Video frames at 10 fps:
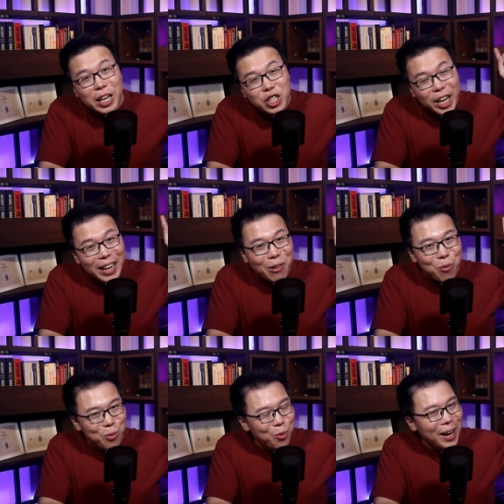which you can check it
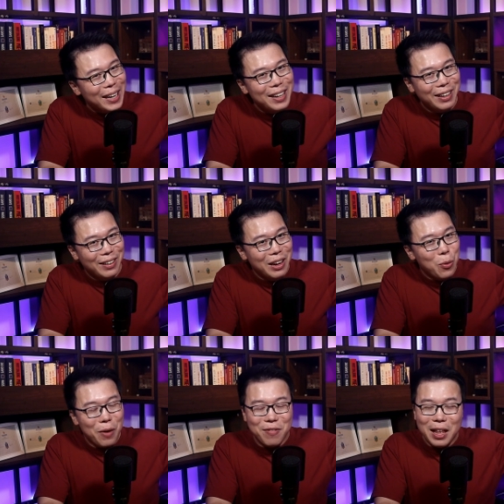out right here.
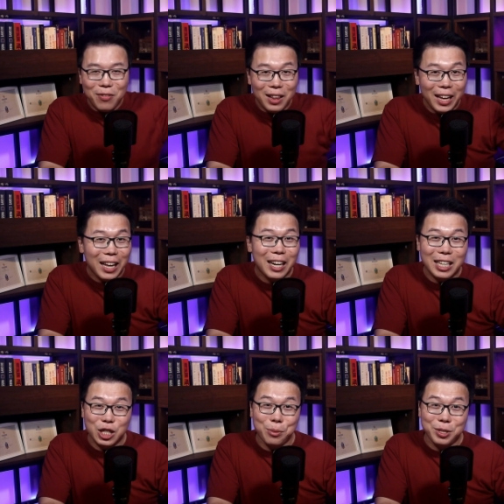We have left the link in the
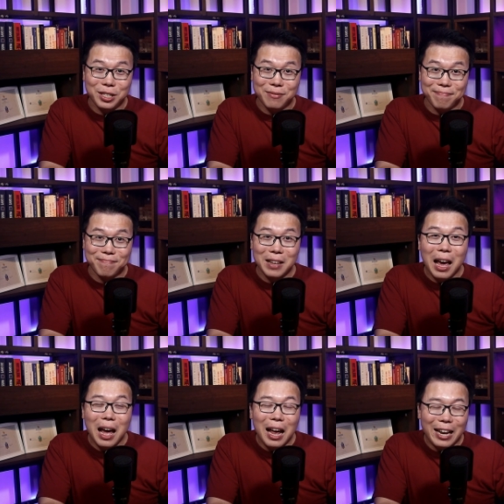description.
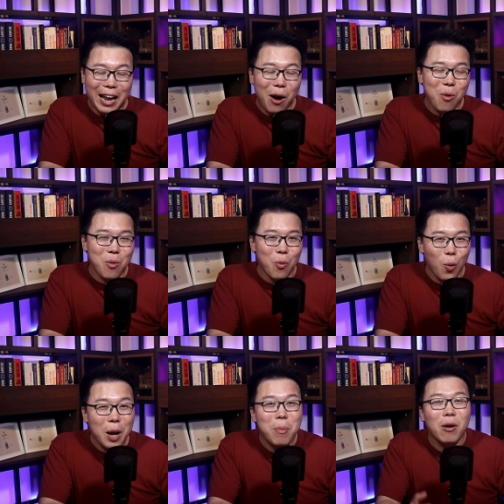Now,
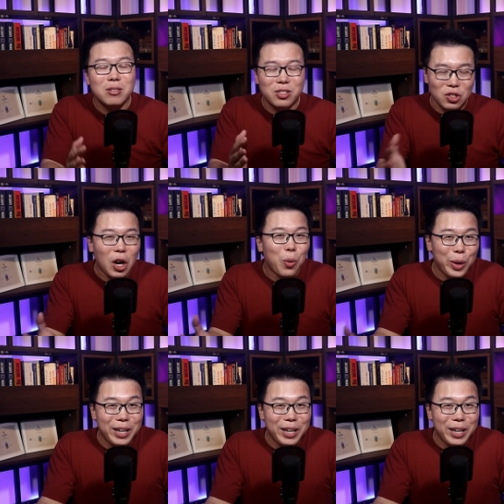what about star